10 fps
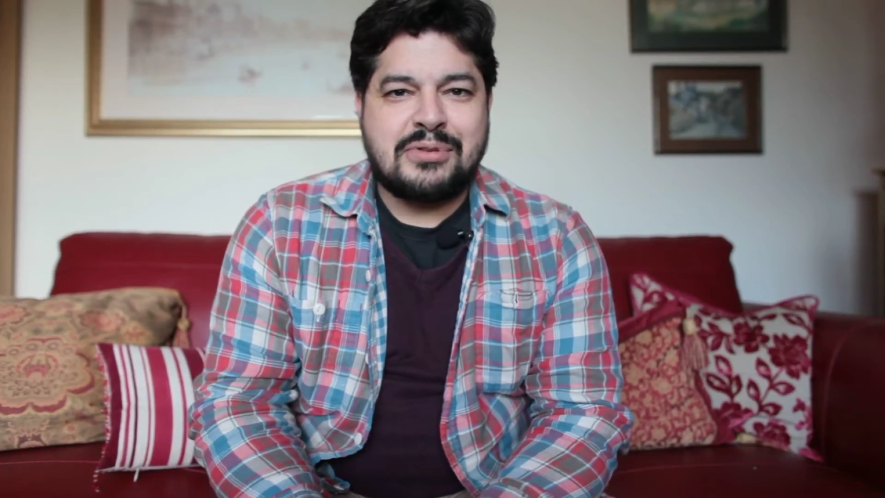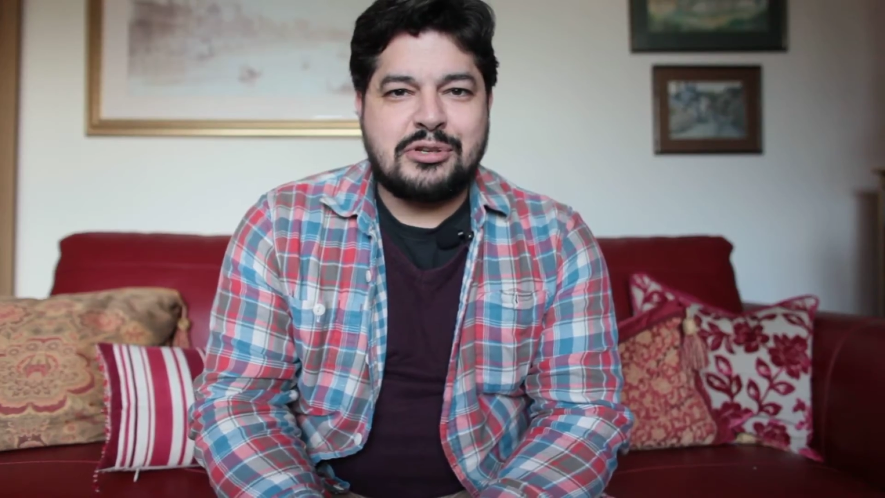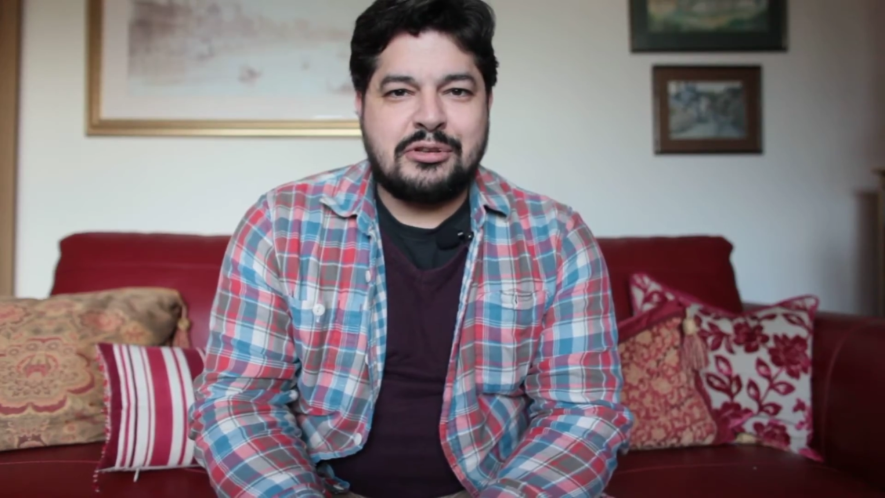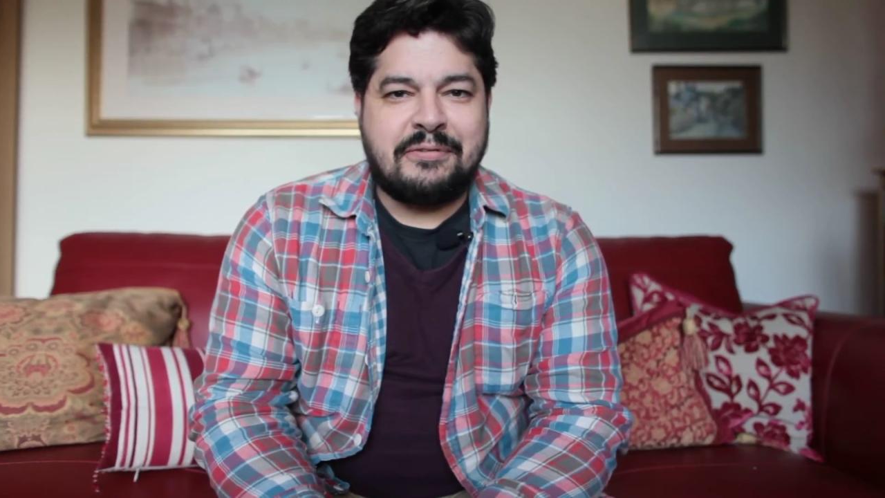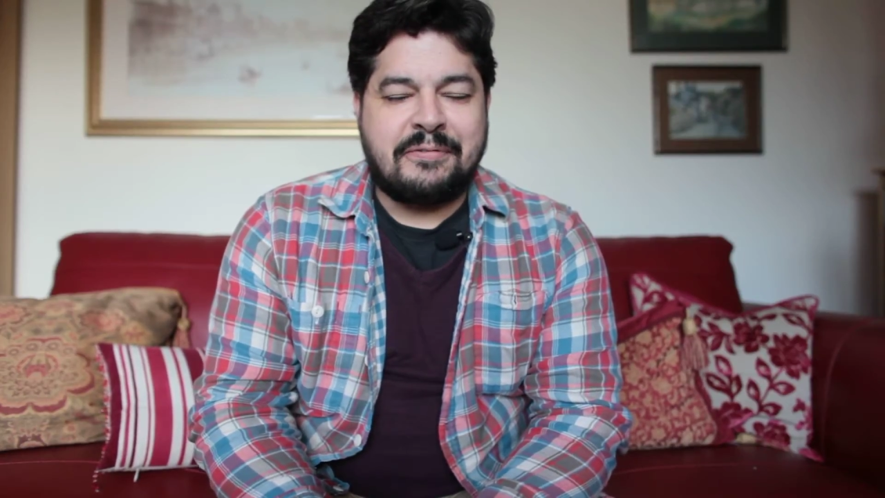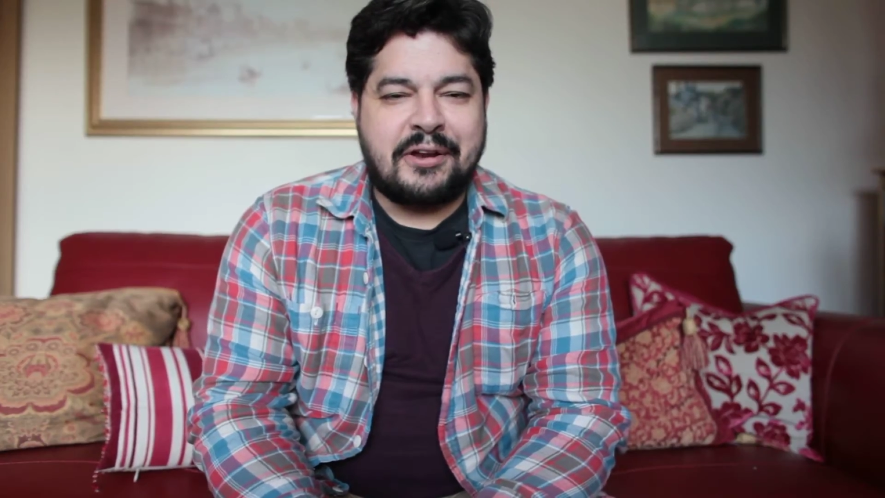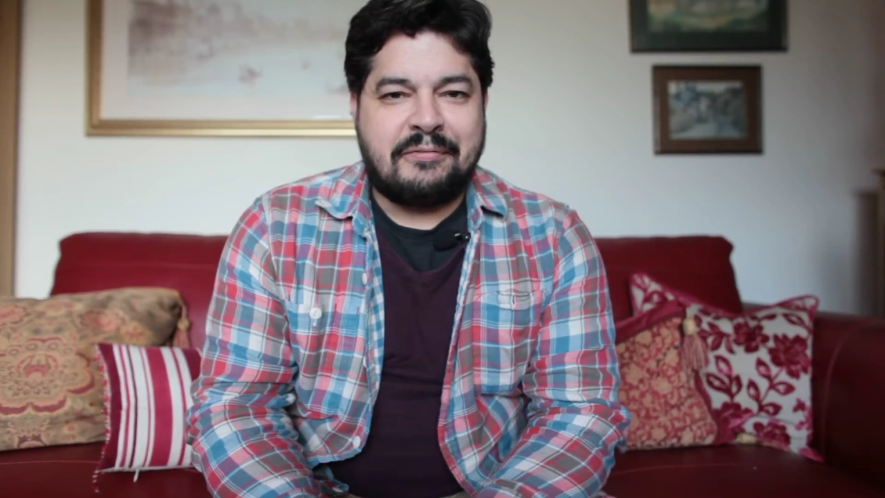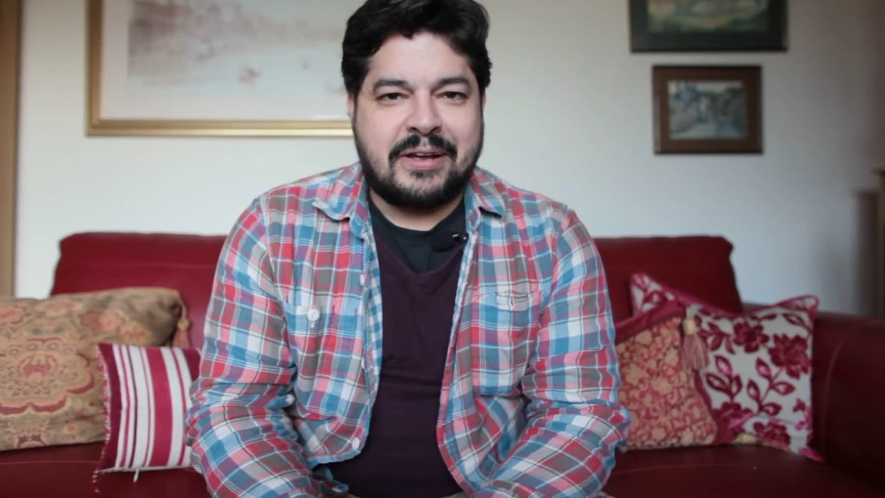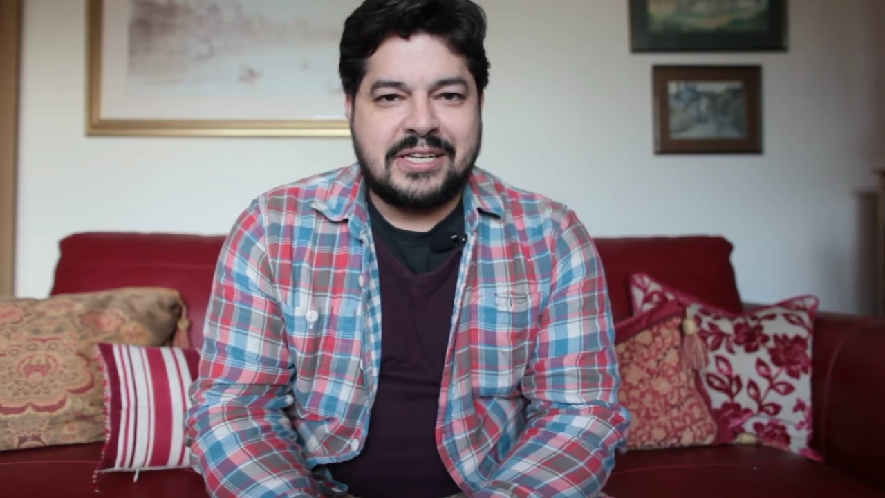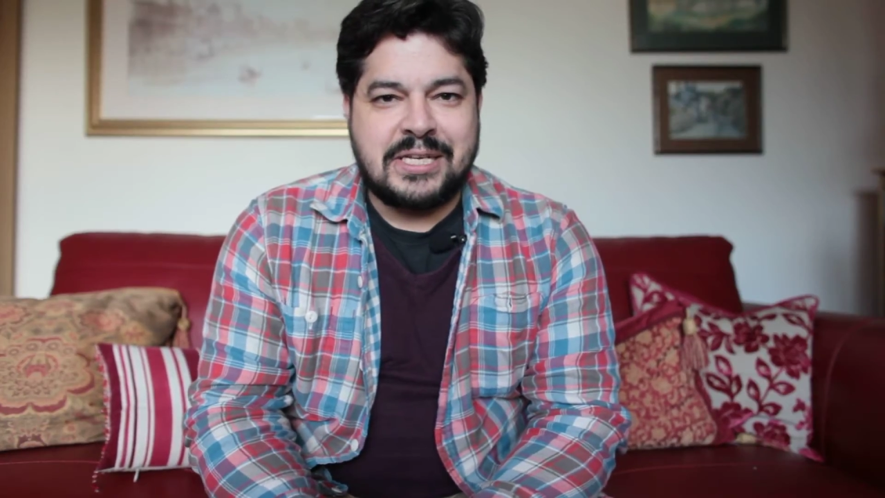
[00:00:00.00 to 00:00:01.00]
to the Fighting
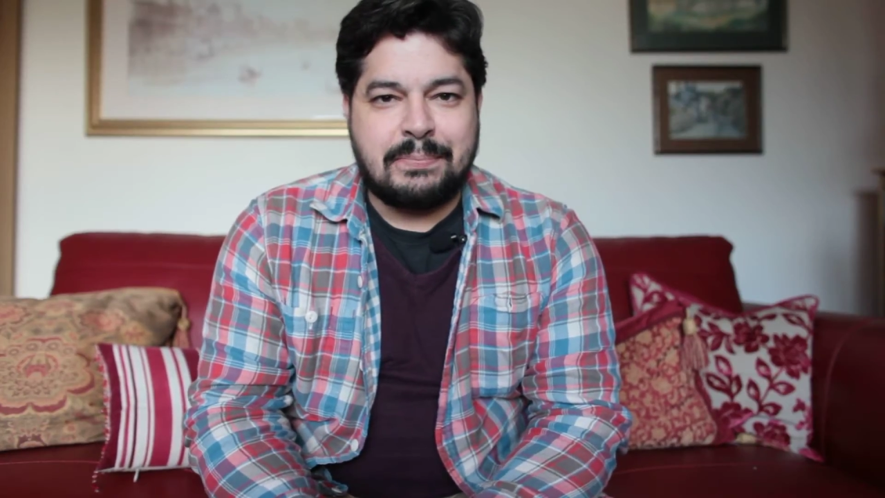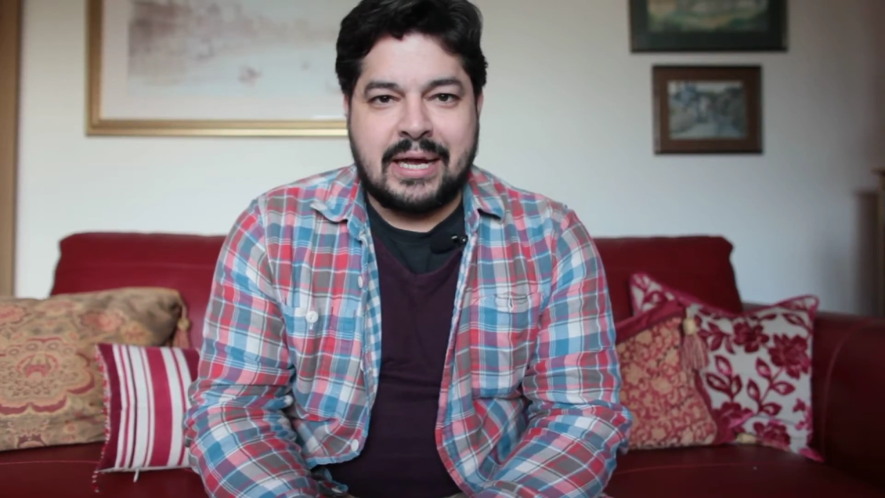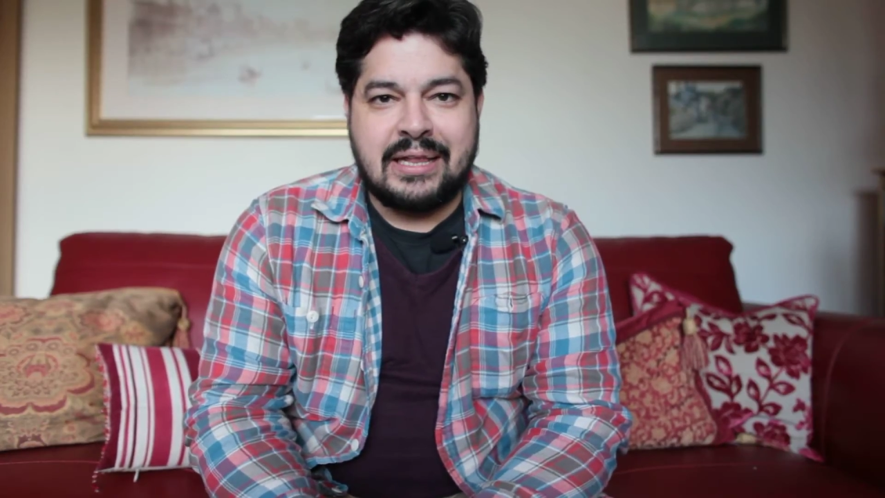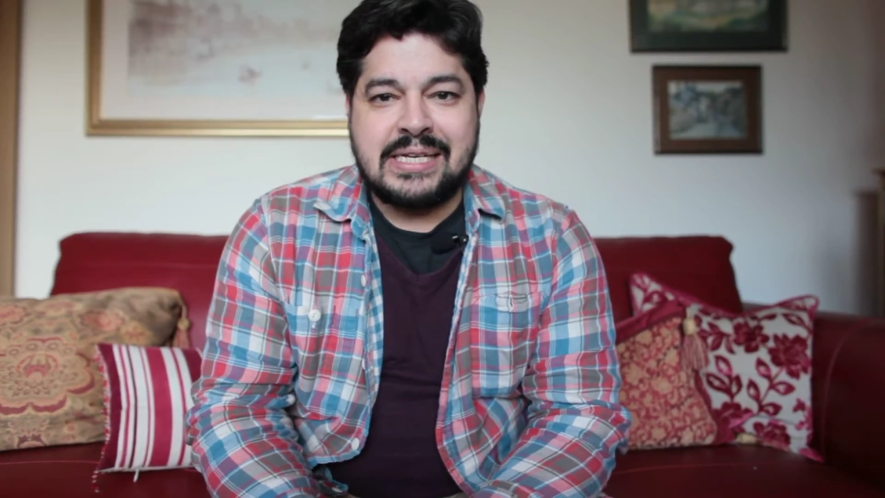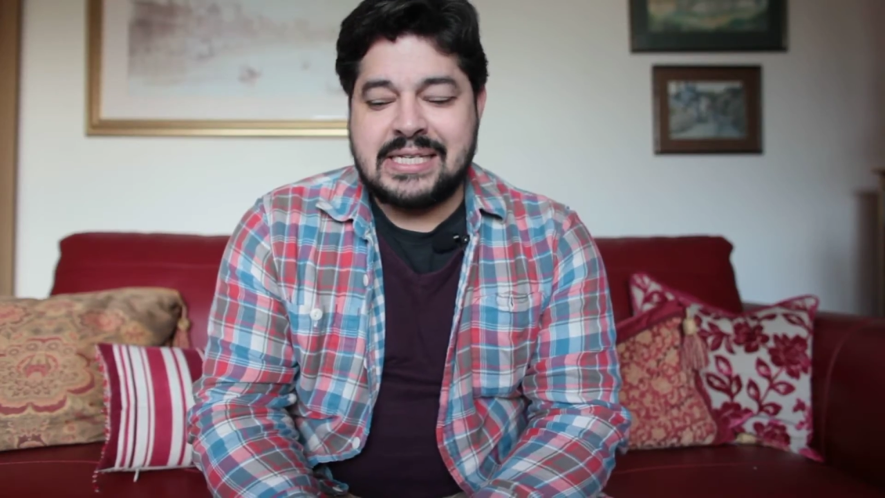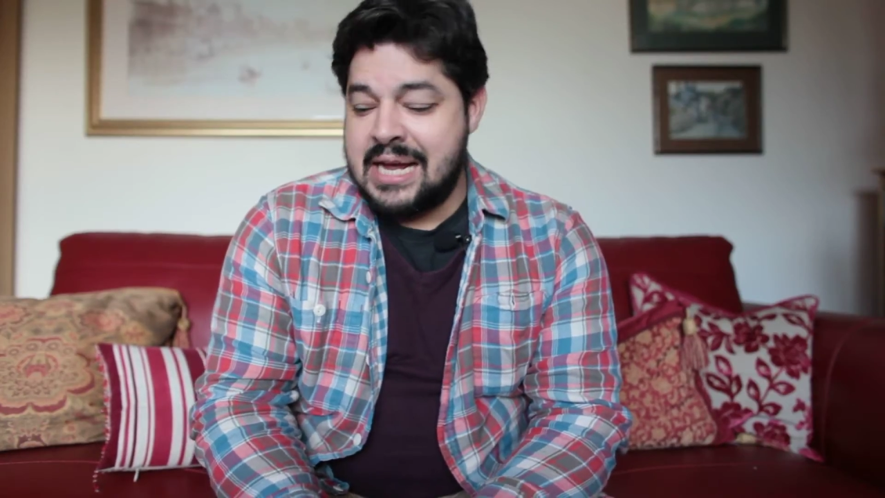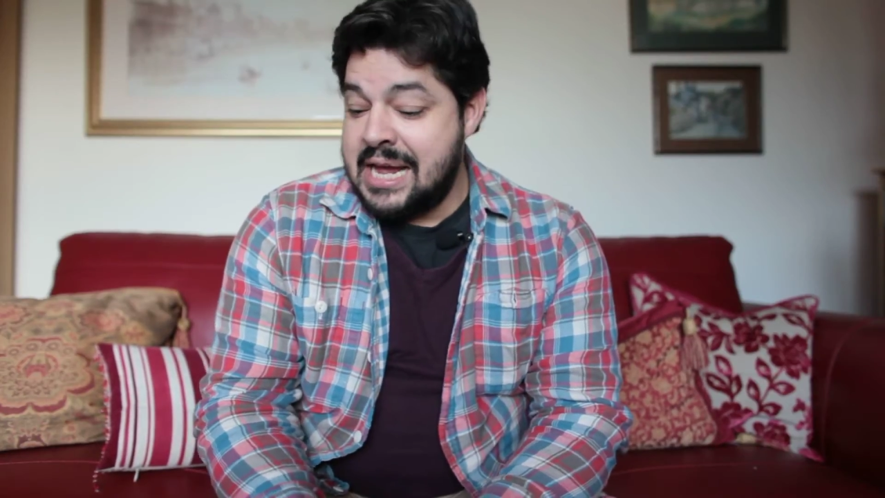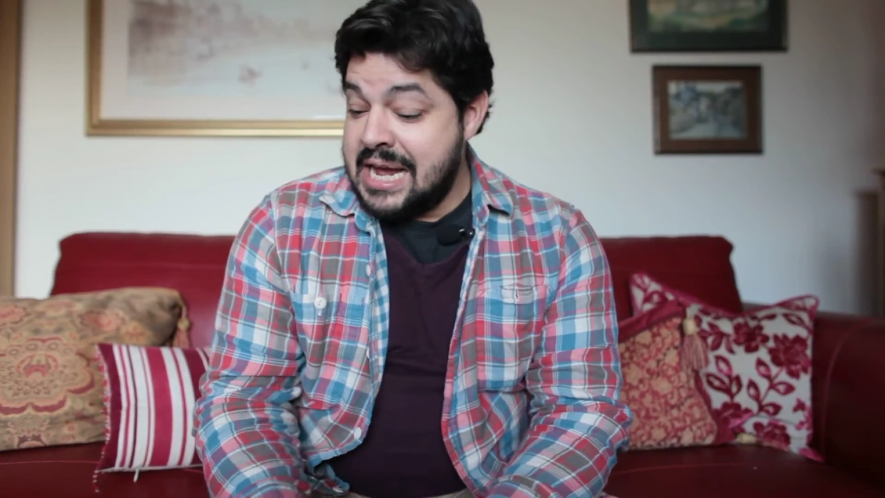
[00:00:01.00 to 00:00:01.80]
Fantasy playlist.